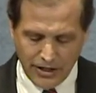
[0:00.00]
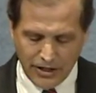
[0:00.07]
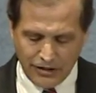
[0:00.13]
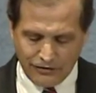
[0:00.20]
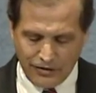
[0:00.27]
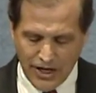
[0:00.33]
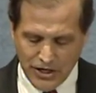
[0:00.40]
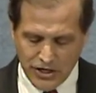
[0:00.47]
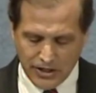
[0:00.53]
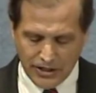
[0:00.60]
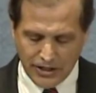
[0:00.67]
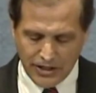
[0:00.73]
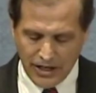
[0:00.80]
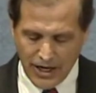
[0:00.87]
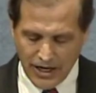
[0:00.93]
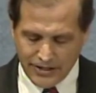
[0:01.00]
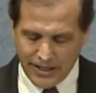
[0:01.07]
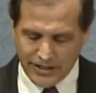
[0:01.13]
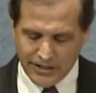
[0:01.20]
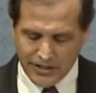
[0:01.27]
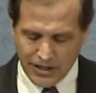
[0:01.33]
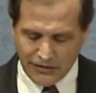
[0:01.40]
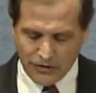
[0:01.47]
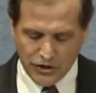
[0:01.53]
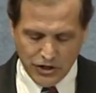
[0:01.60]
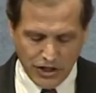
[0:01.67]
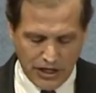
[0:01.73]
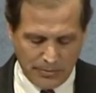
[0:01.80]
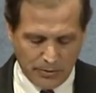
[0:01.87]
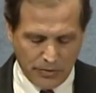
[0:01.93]
Eventually, they discover
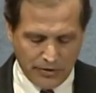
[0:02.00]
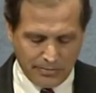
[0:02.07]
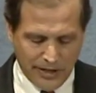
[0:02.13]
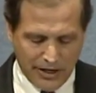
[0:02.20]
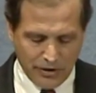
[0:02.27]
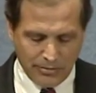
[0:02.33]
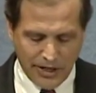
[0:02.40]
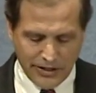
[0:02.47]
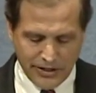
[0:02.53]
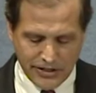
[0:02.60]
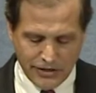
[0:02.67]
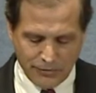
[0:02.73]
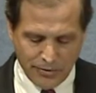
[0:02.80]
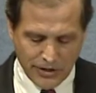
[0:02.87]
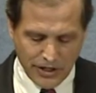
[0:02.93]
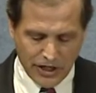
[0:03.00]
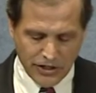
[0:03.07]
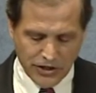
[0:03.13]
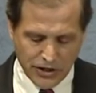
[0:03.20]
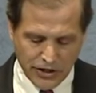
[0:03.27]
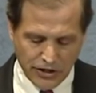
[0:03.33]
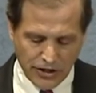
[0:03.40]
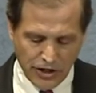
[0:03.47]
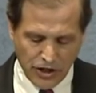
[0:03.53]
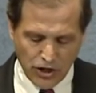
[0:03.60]
cheaper and better methods of production.